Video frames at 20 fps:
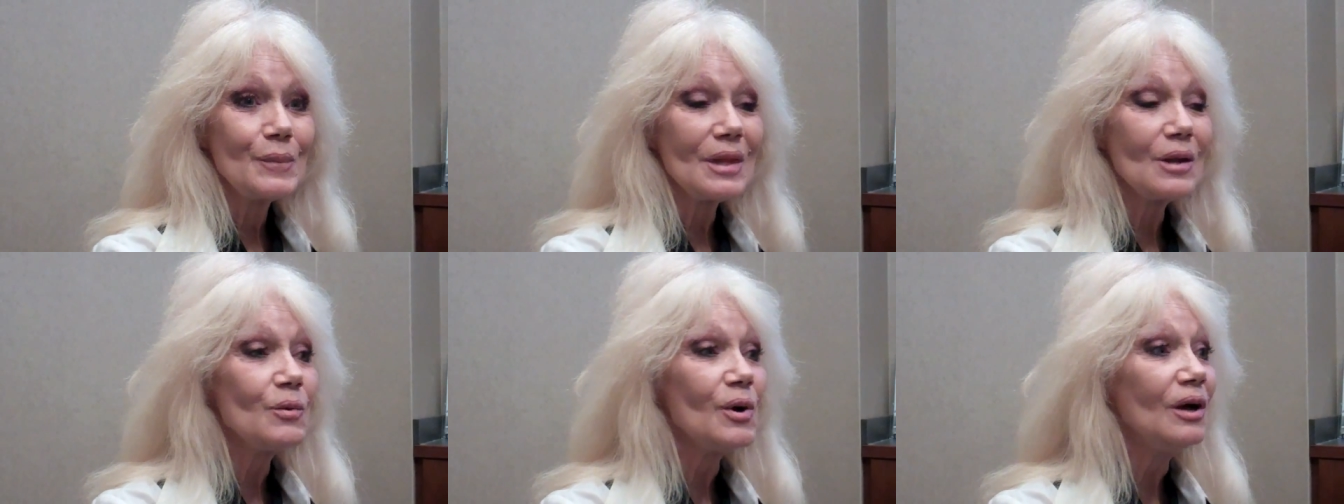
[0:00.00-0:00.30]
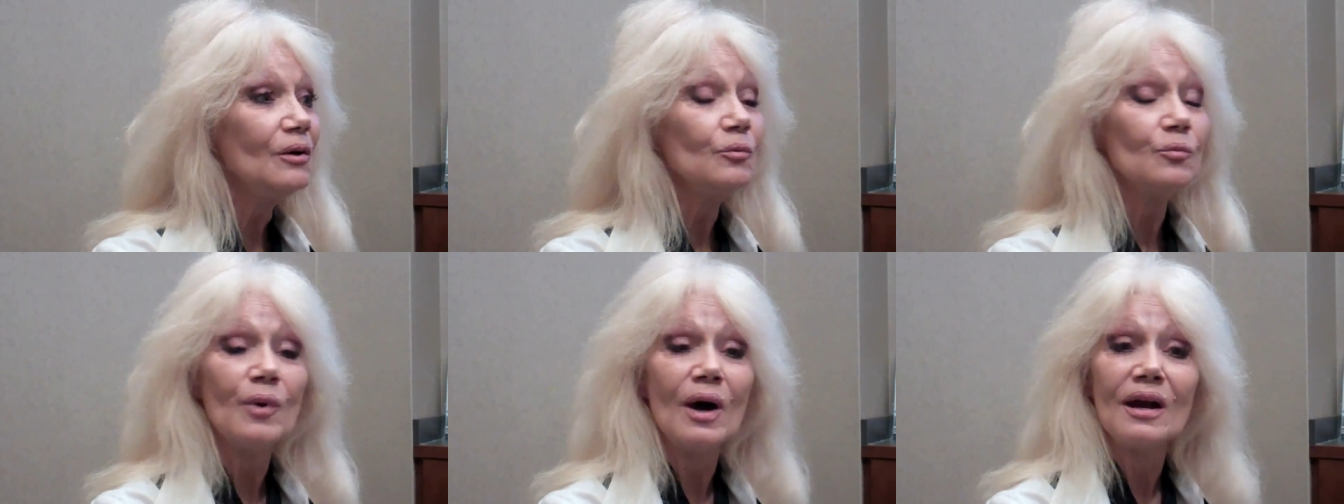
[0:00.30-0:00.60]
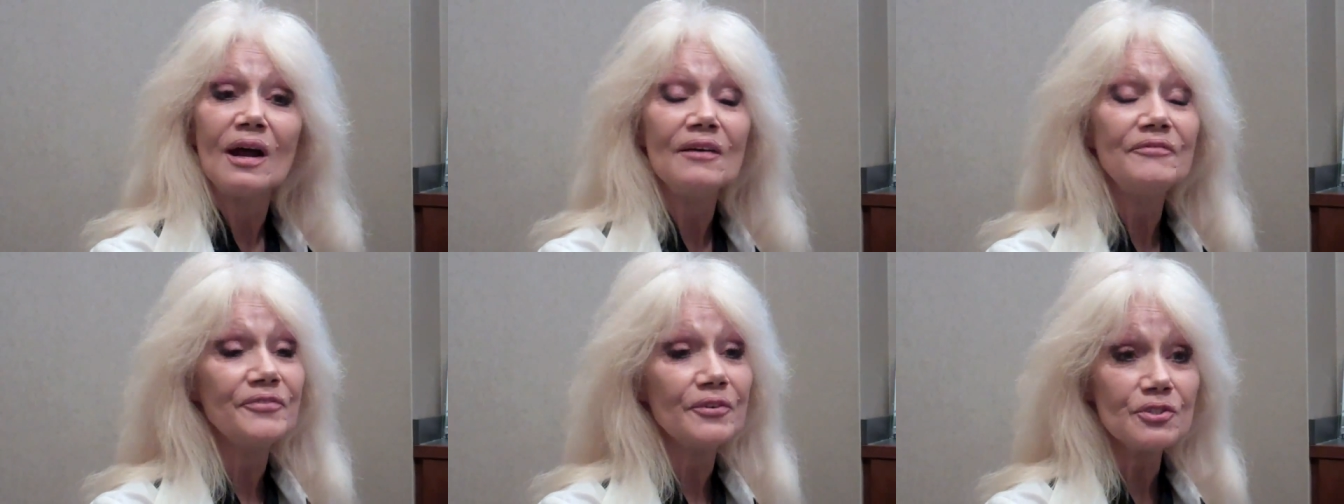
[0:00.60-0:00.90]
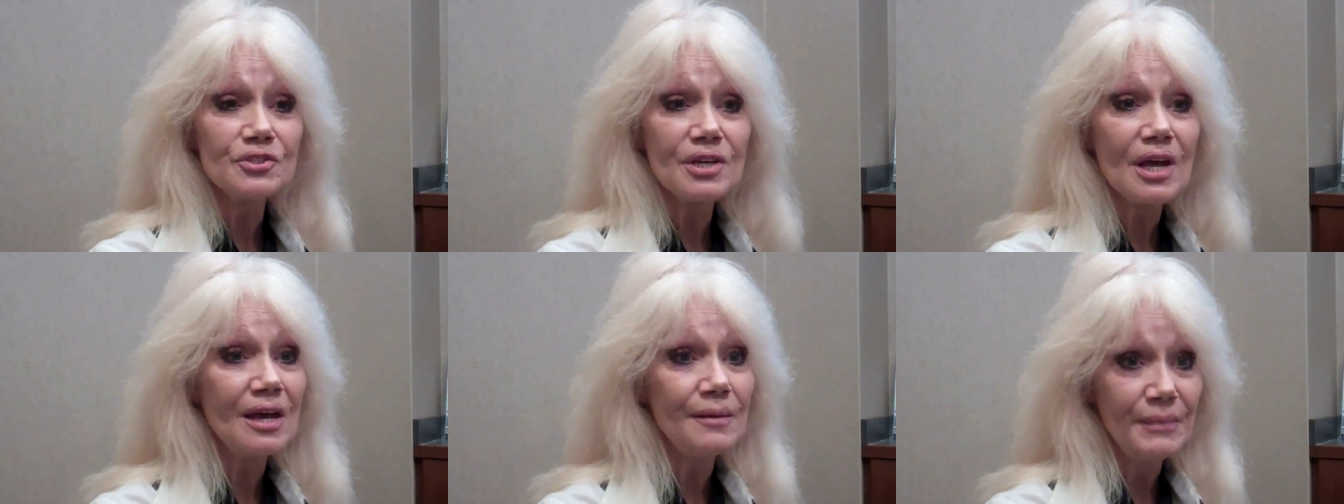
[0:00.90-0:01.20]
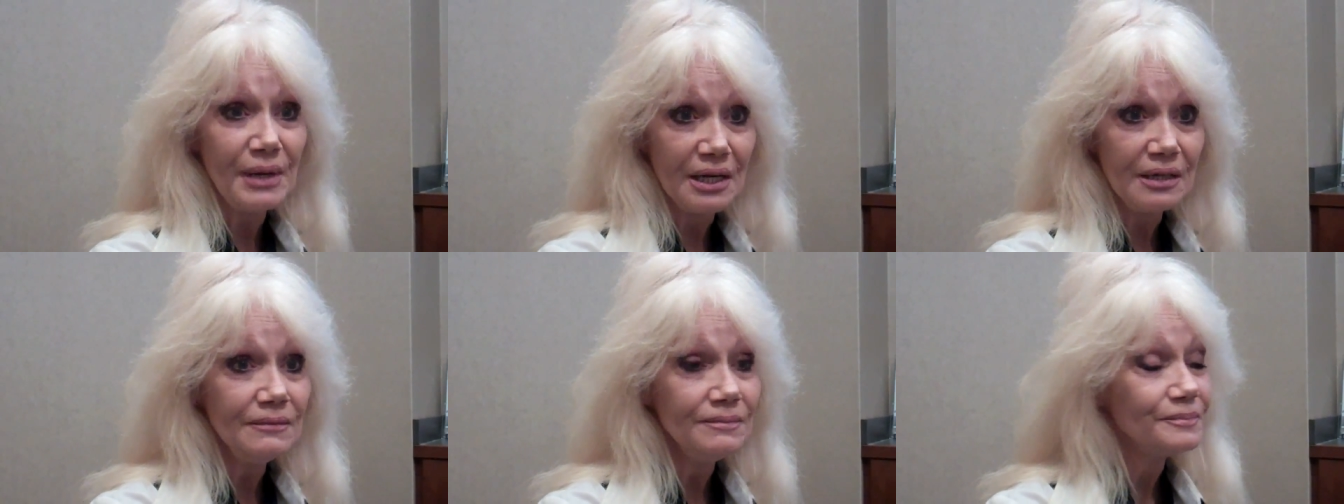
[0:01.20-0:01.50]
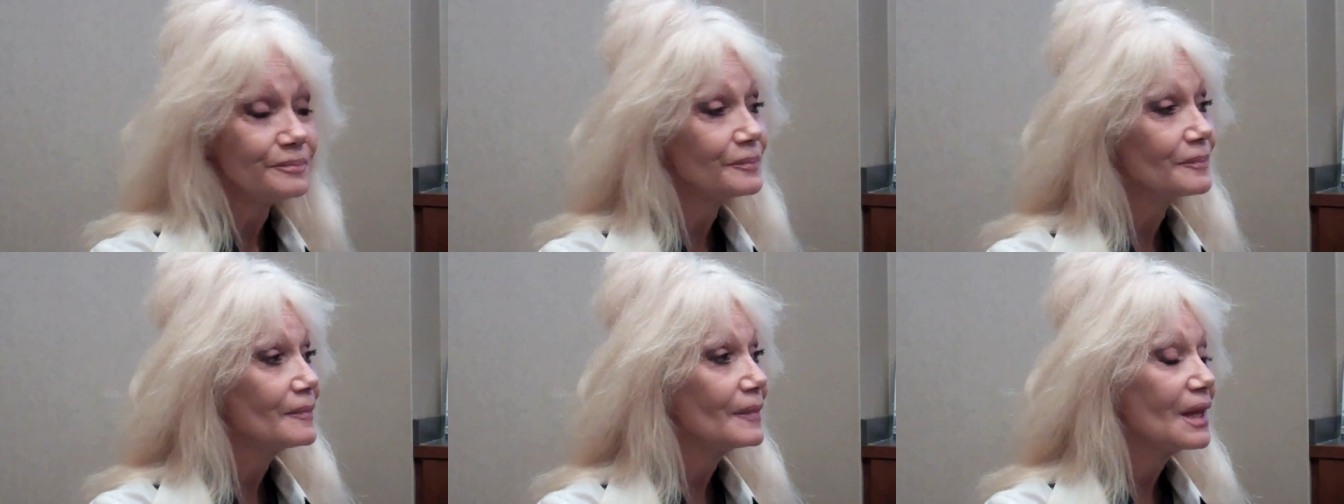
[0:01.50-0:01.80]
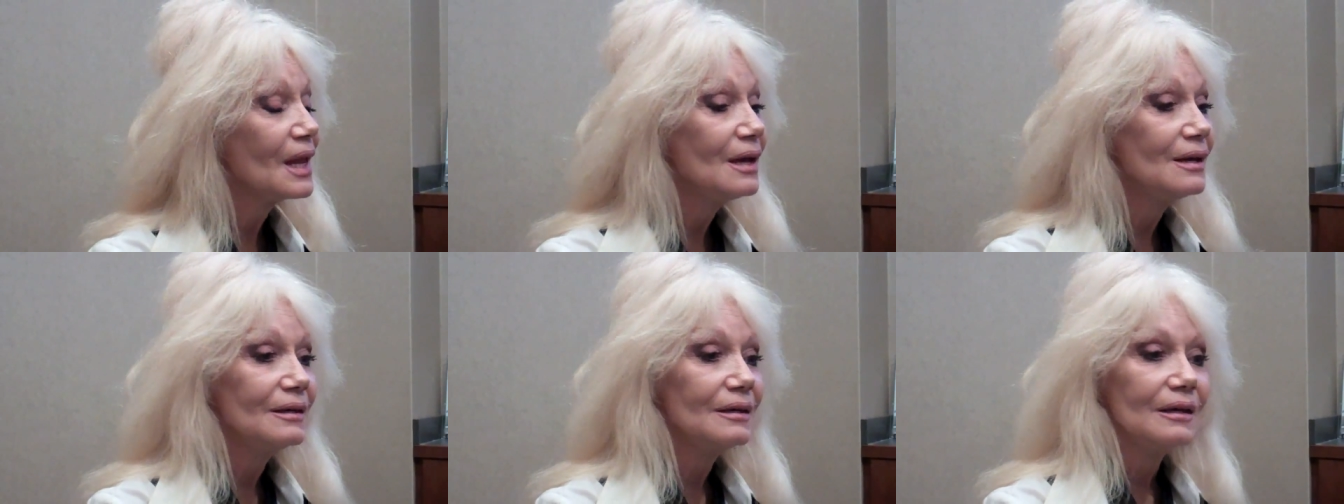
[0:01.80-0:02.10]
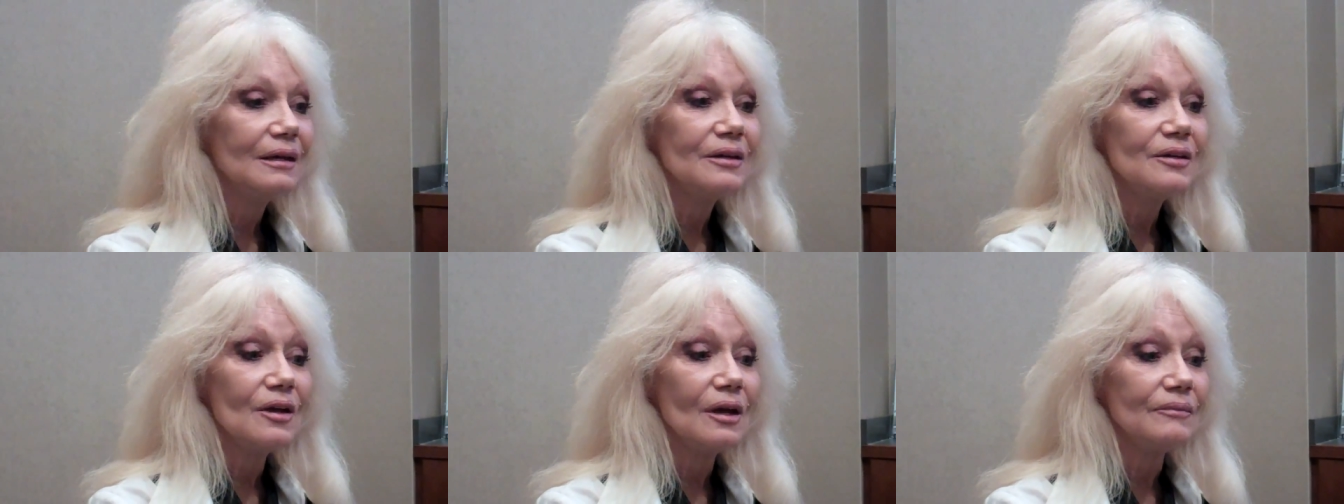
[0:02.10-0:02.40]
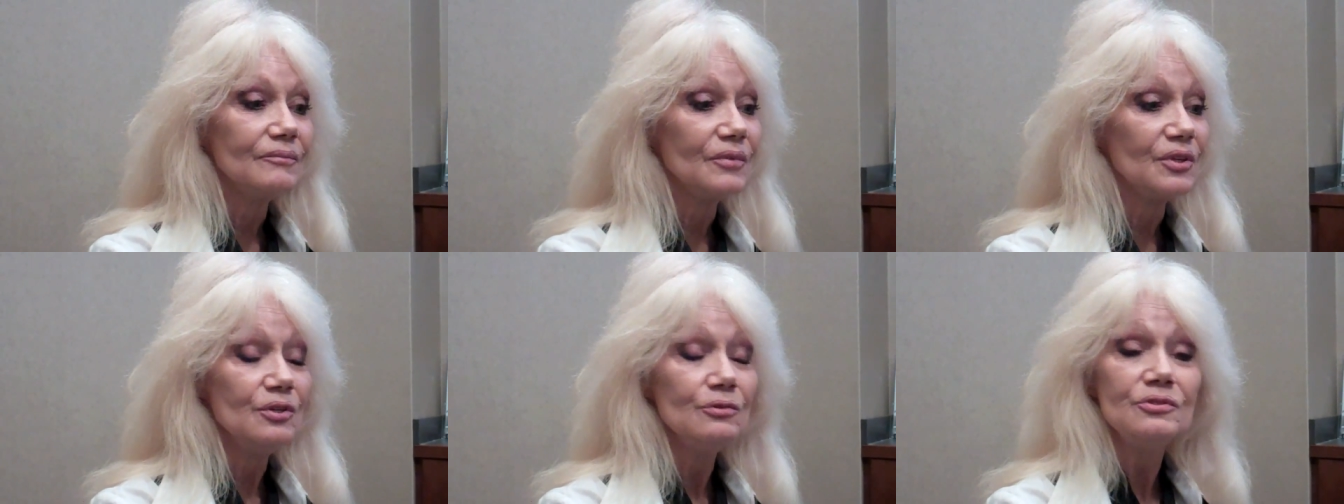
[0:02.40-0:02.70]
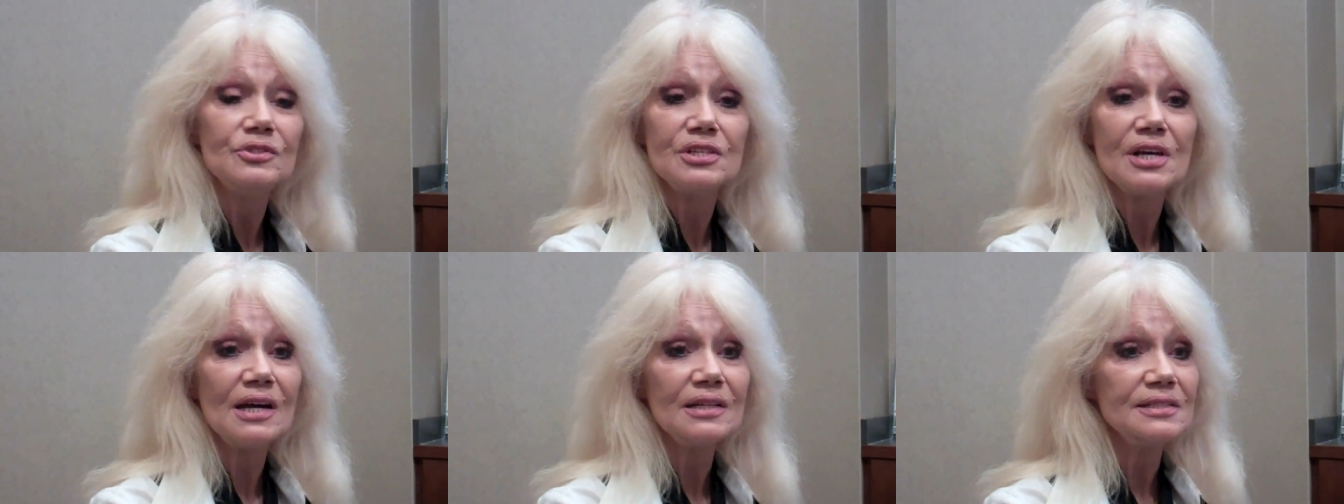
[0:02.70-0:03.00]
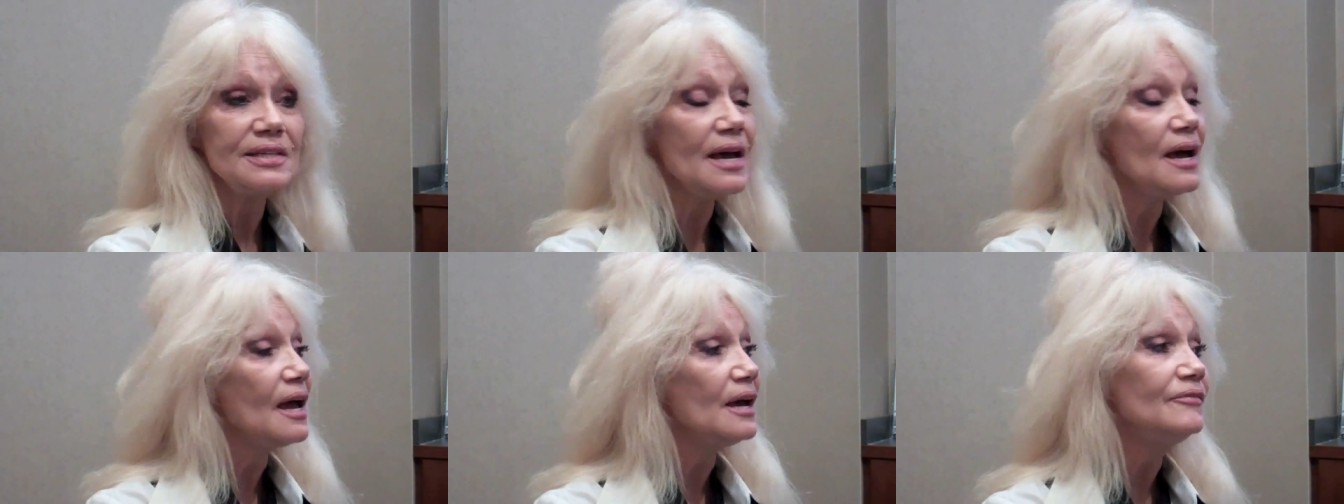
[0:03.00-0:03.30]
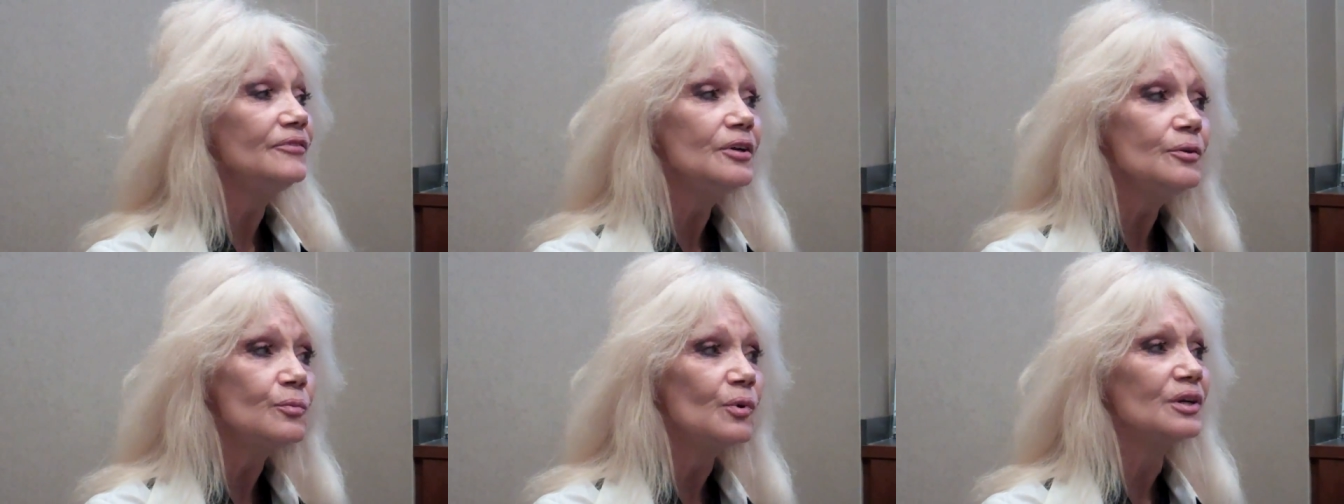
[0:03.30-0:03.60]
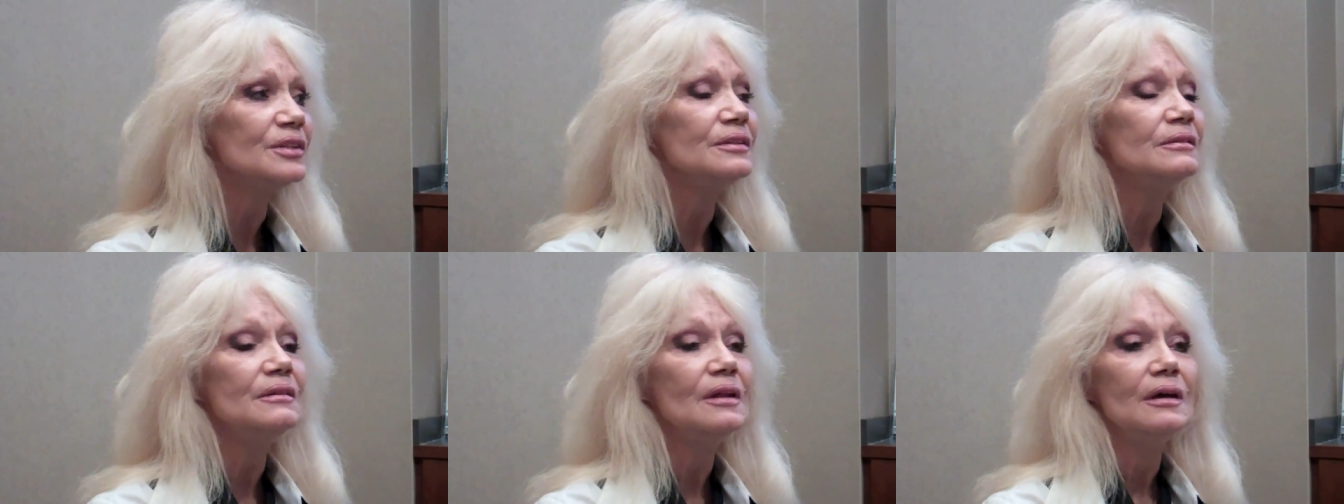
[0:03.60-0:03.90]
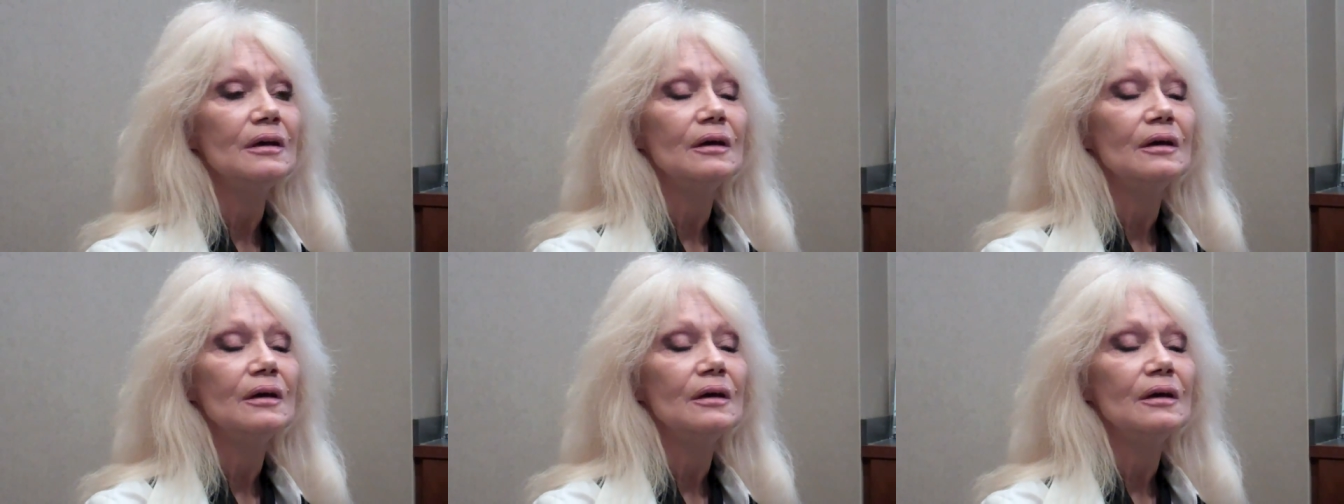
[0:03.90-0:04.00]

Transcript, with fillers: Well, when I first came in, you said to Everyone